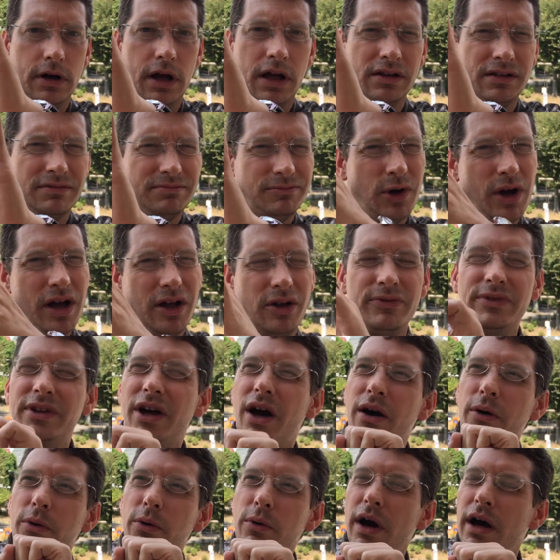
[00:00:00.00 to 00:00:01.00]
Uh, well,
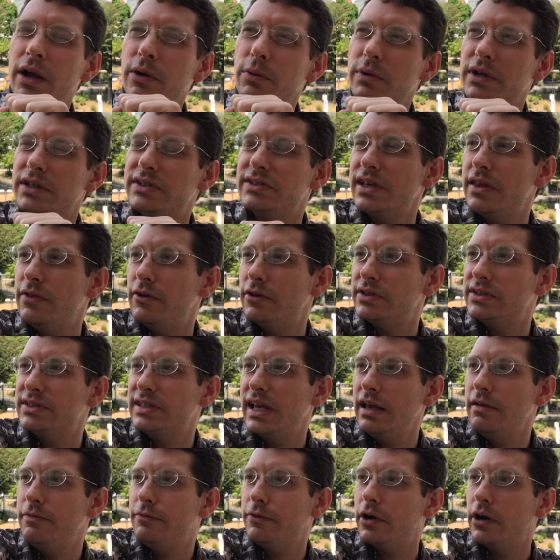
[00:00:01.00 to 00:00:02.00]
no, I don't want to say they're
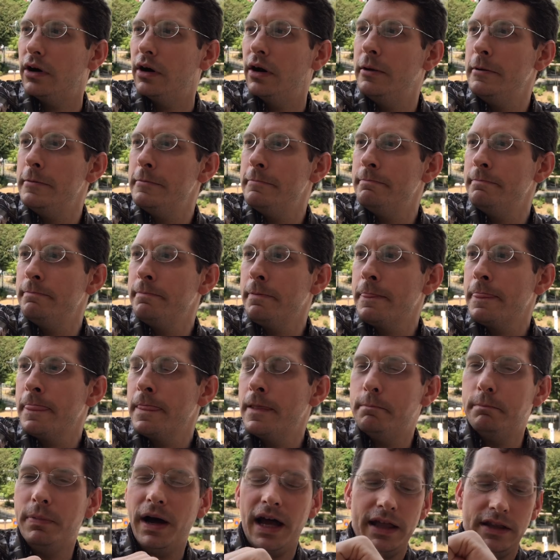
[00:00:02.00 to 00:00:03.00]
safer,
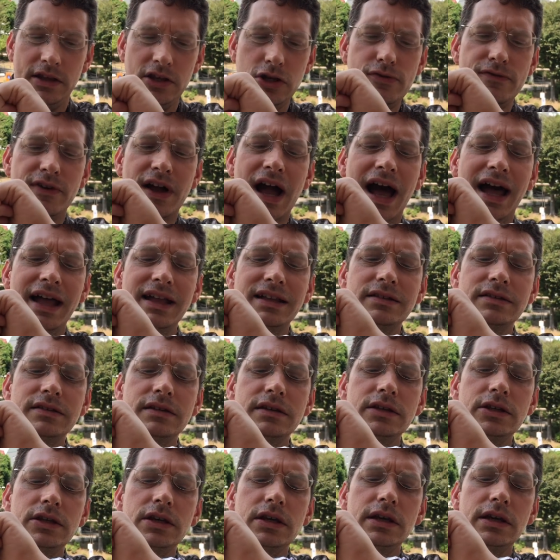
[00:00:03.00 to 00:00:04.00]
but you've got
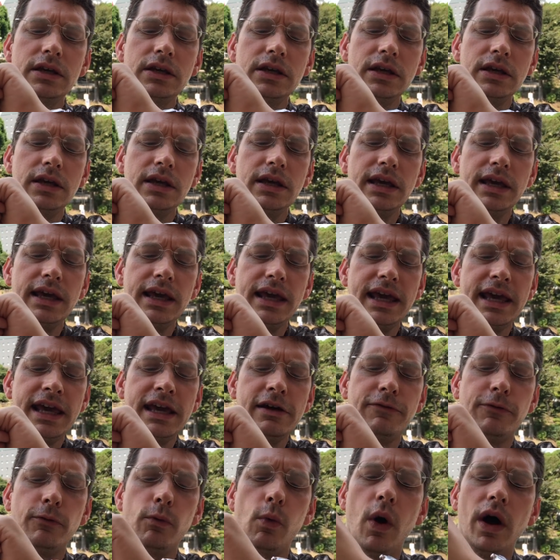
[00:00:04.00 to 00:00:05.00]

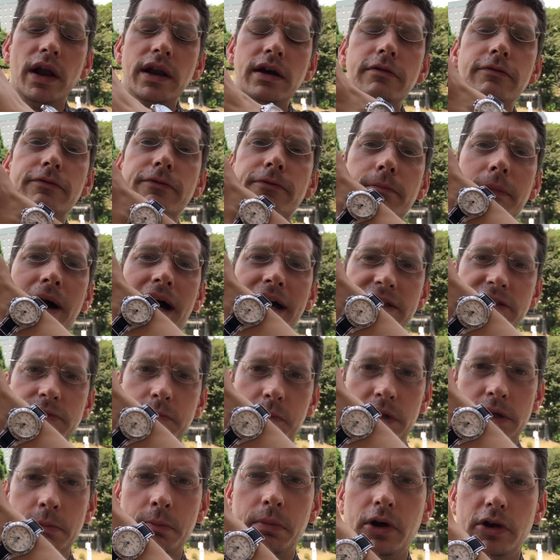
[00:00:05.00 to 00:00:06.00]
if one of my
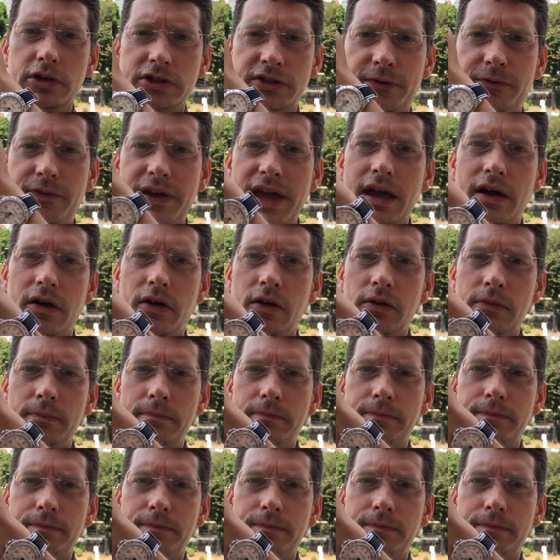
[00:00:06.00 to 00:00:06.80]
spring bars fail,